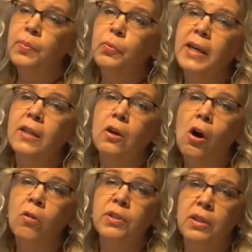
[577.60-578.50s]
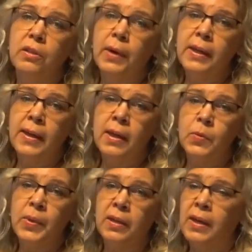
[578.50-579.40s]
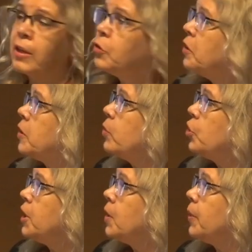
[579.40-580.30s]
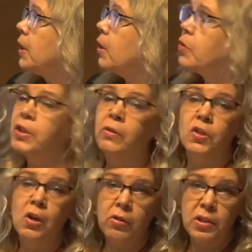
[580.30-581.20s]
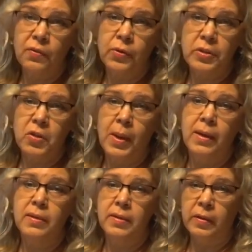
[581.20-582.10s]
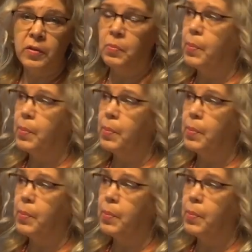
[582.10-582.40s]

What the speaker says: we can call the REGA as being an altruism gene because now it's costly for the somatic cells,